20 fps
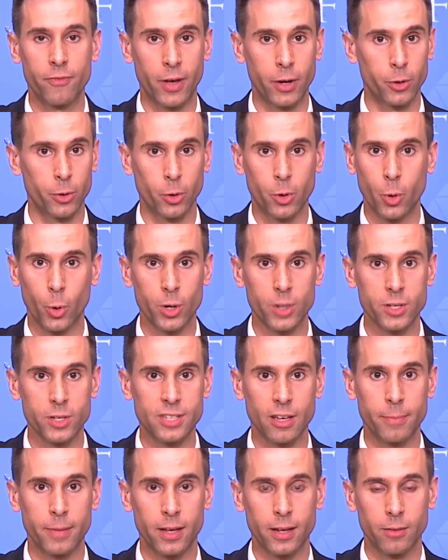federal courts
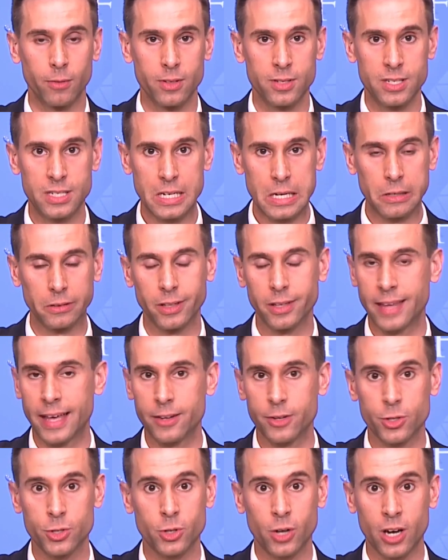have been stealing
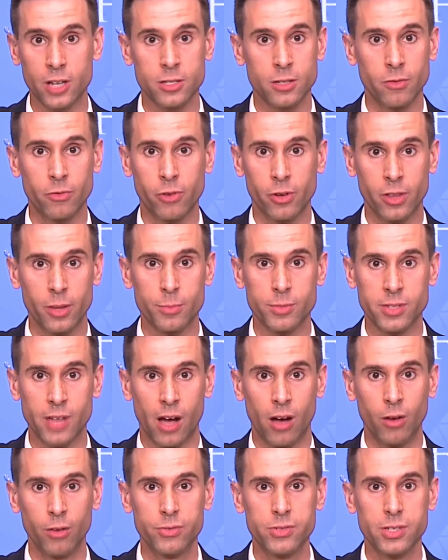that discretion for
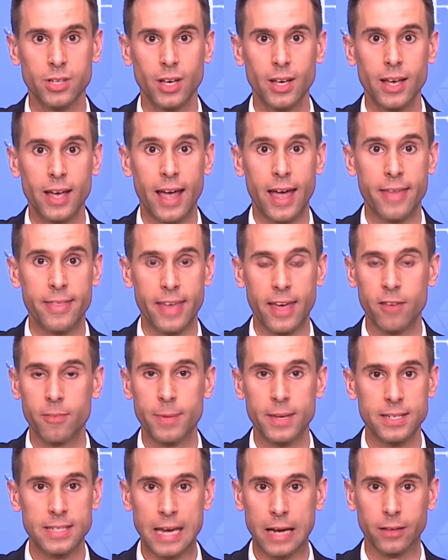themselves, and they've
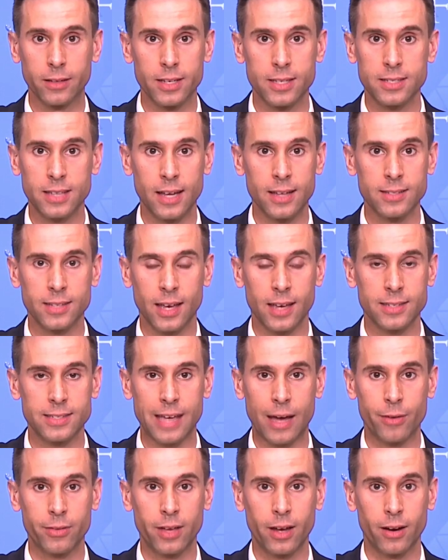been telling states like
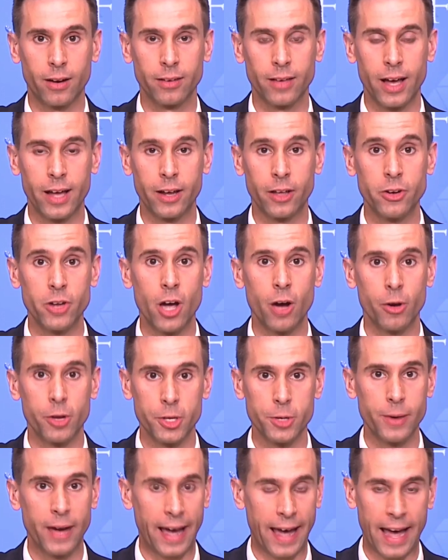South Carolina, no,
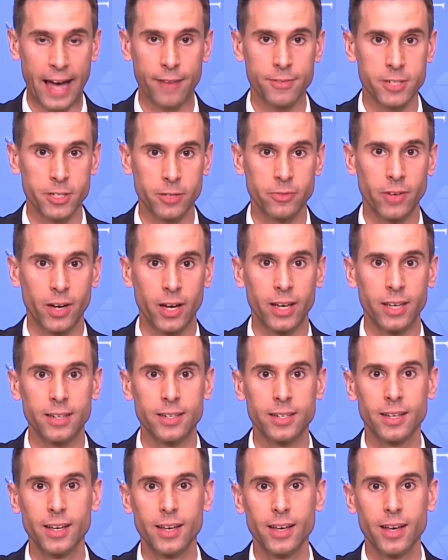you have to
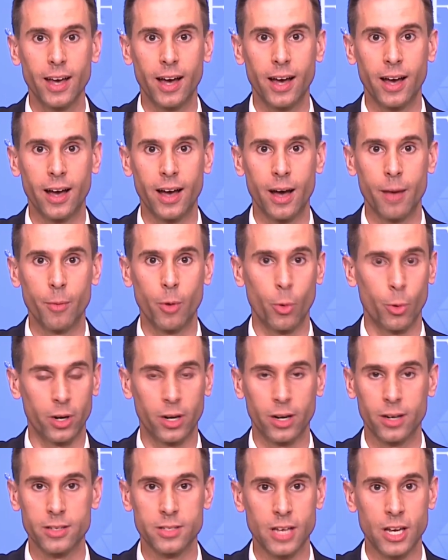fund
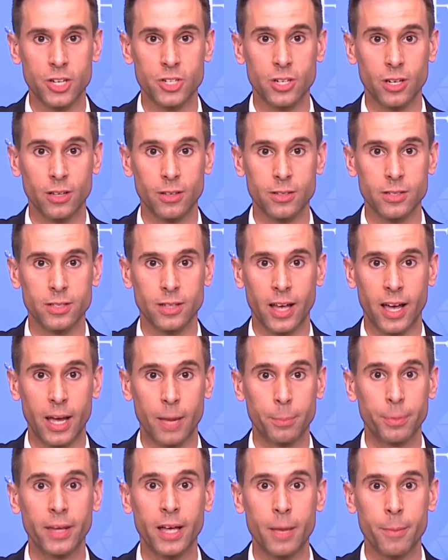organizations
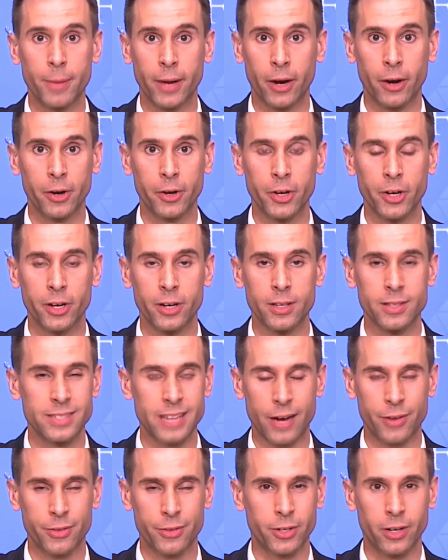like Planned Parenthood. And
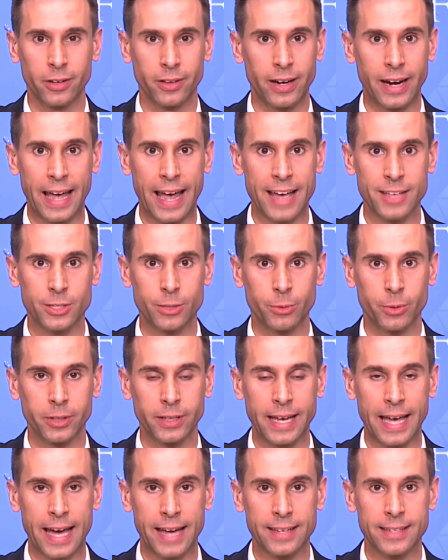South Carolina hasn't
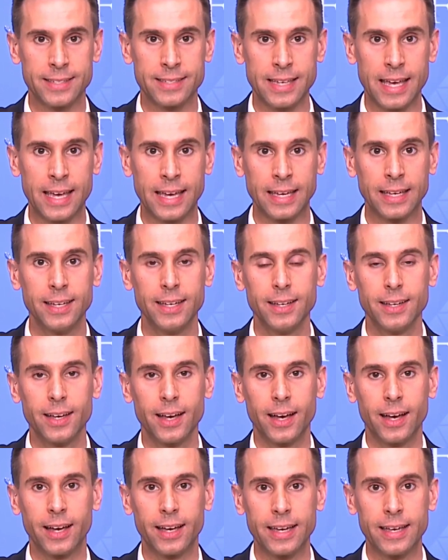really had a say
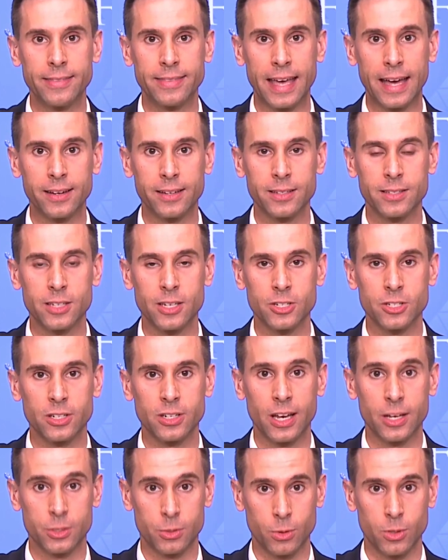in that
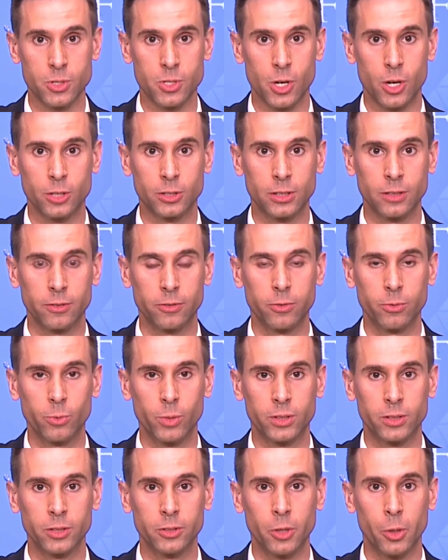decision as a result of
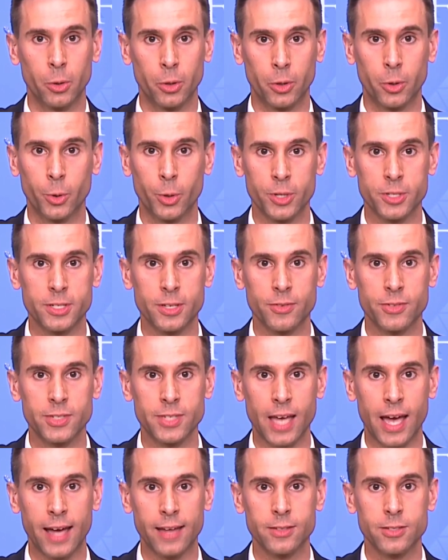what the lower courts have
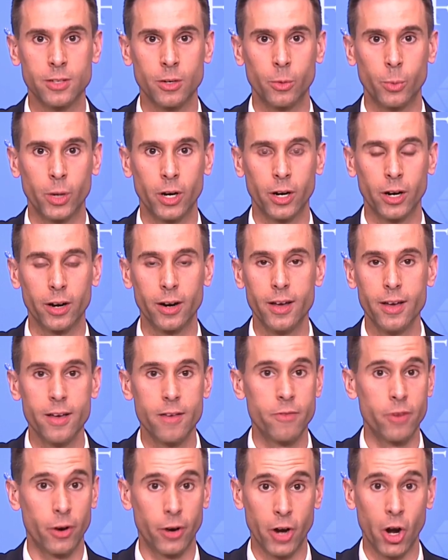said. So we're
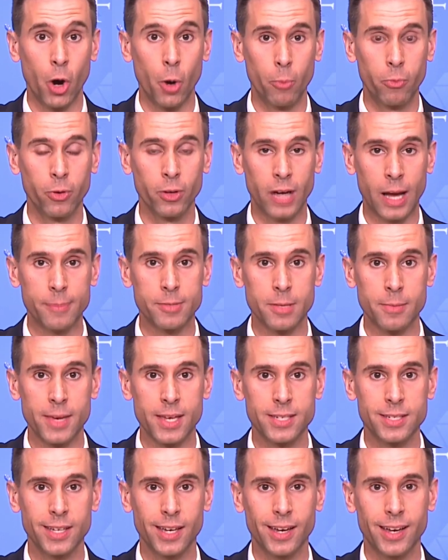very hopeful and
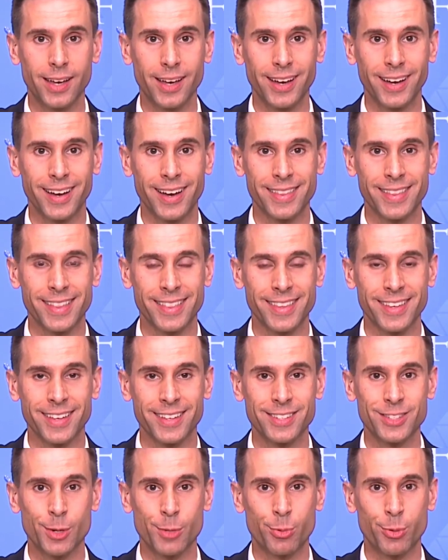optimistic that the
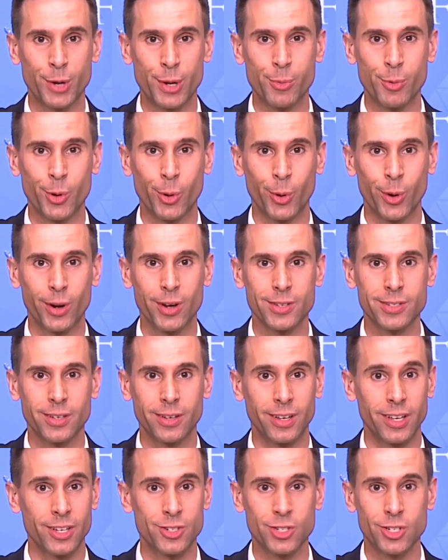Supreme Court is
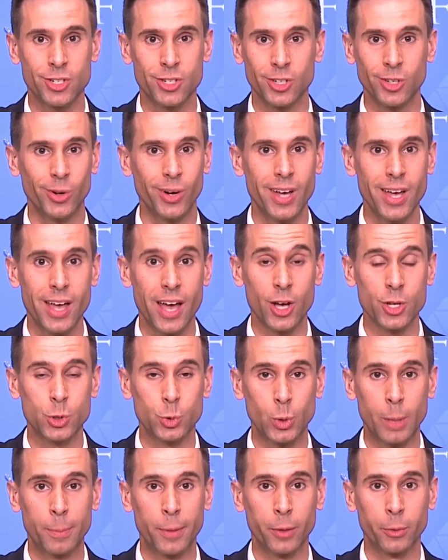going to issue a
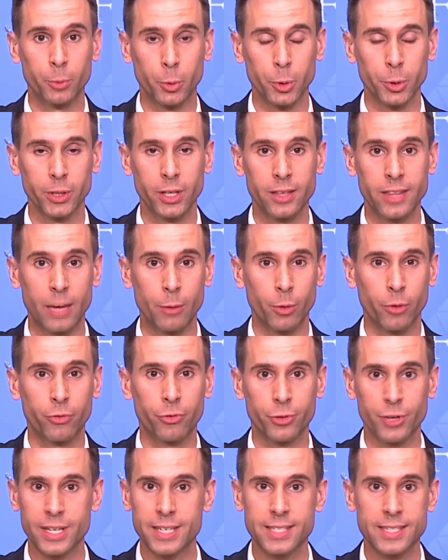sweeping ruling that will
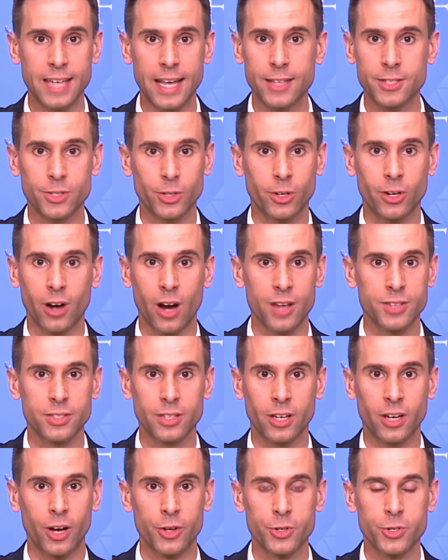free states across
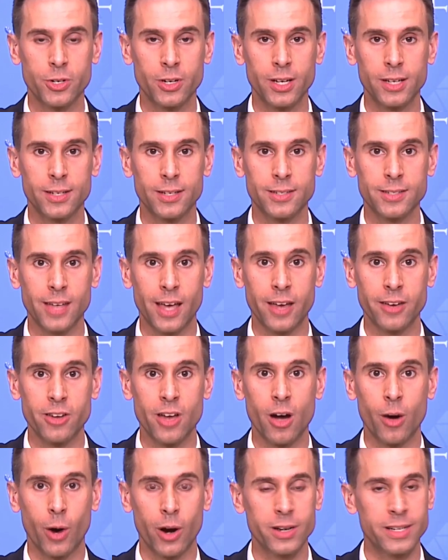the country to say,
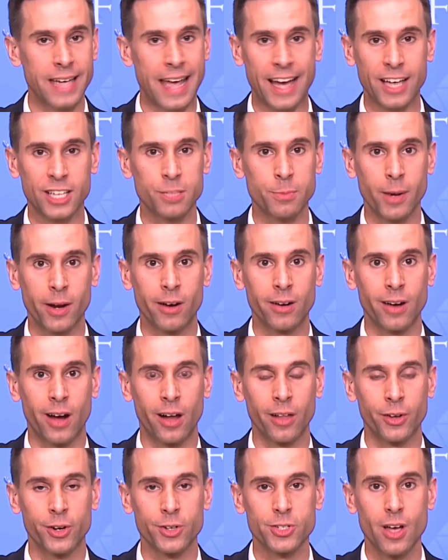no, our taxpayer
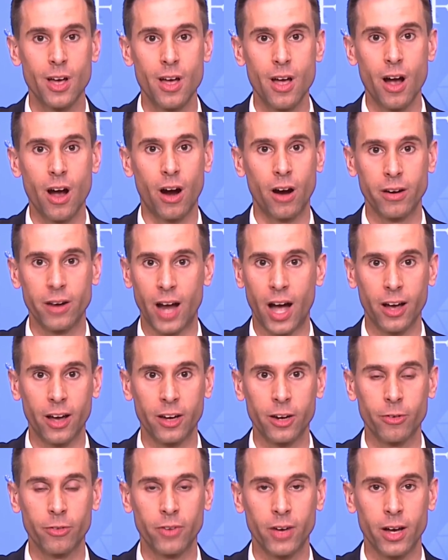dollars are not
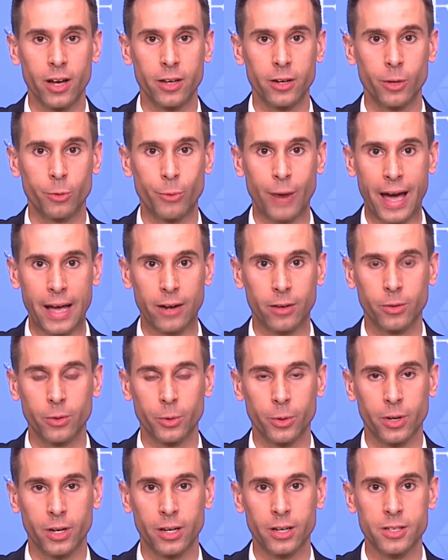going to fund a
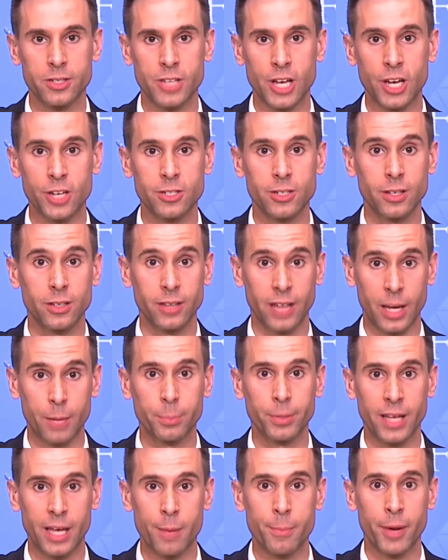radical organization
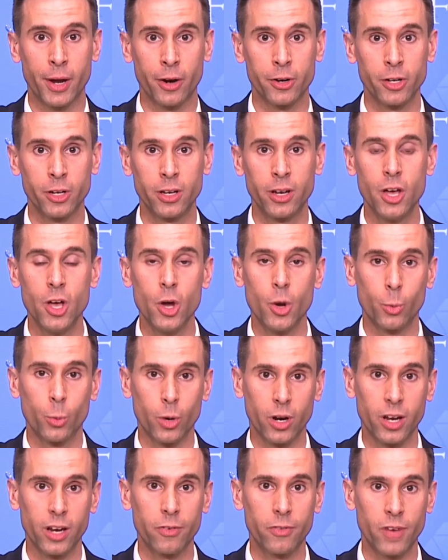like Planned Parenthood.
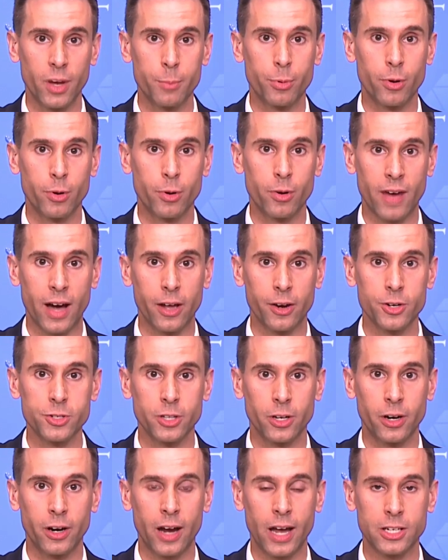We're going to fund providers
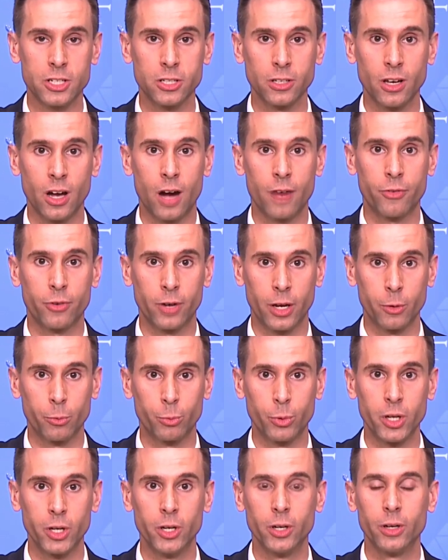that are actually offering
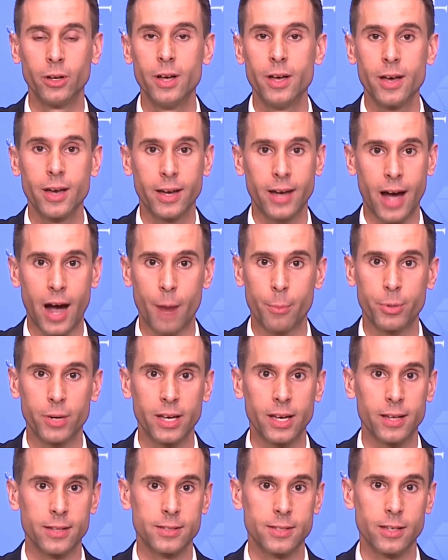real
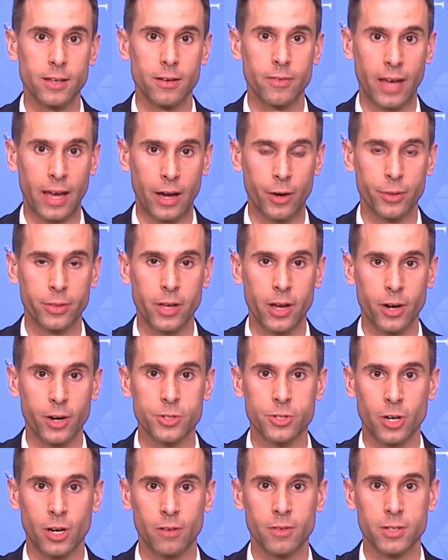comprehensive
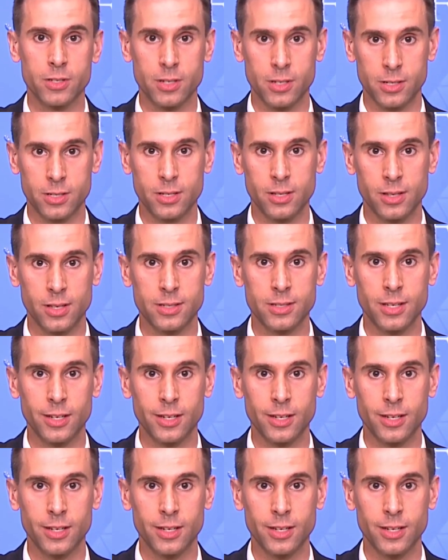healthcare services to the